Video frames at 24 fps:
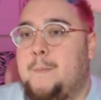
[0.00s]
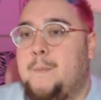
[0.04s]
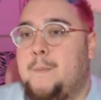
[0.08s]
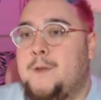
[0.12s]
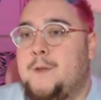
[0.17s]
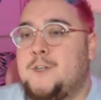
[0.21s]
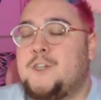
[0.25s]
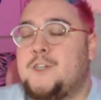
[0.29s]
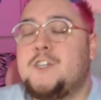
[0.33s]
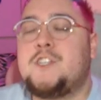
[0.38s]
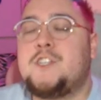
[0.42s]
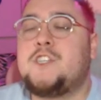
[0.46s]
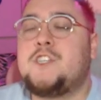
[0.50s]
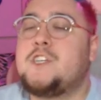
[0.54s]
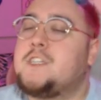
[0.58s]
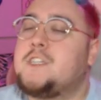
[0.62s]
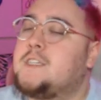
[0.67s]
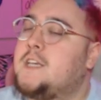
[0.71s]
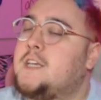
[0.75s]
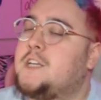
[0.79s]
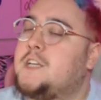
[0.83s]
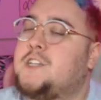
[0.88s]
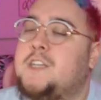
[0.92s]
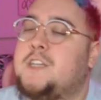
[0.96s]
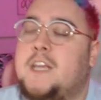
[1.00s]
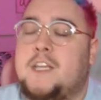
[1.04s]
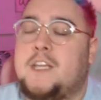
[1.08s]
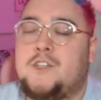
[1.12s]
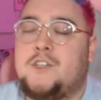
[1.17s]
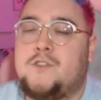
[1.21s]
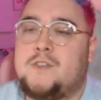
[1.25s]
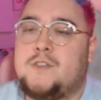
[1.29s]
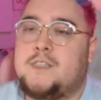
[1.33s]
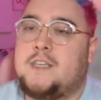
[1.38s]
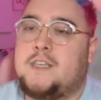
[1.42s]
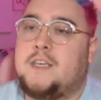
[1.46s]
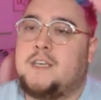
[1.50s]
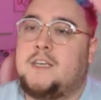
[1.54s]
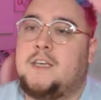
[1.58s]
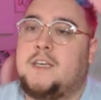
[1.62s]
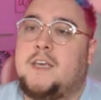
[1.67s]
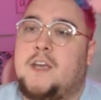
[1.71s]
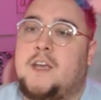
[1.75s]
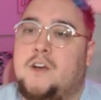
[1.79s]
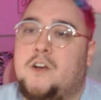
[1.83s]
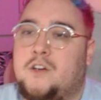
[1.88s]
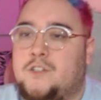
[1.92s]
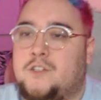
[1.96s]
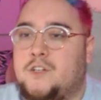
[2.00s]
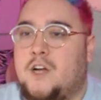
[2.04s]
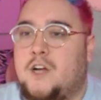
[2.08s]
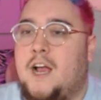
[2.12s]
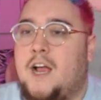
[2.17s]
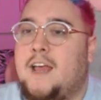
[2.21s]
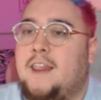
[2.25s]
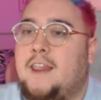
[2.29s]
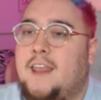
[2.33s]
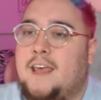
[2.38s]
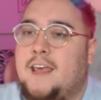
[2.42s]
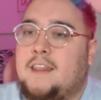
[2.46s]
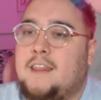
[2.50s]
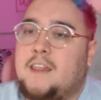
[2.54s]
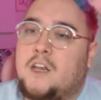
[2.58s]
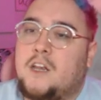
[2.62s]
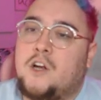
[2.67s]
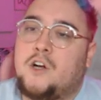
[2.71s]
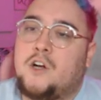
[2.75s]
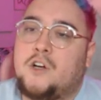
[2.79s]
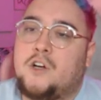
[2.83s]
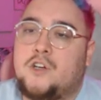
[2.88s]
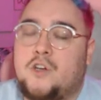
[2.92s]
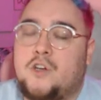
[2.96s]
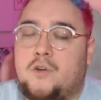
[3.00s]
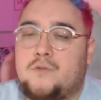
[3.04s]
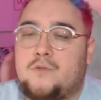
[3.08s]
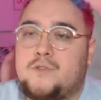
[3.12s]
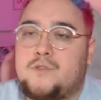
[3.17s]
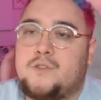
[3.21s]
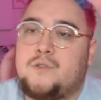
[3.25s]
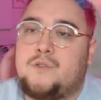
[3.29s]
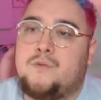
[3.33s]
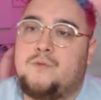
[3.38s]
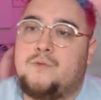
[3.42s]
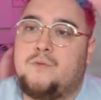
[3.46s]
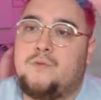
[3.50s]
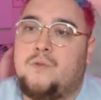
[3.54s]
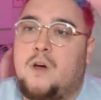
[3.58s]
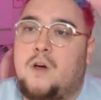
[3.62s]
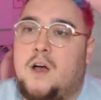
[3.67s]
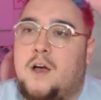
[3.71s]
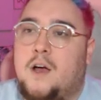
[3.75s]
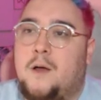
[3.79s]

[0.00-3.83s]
she's just such an interesting character. I like that her go-to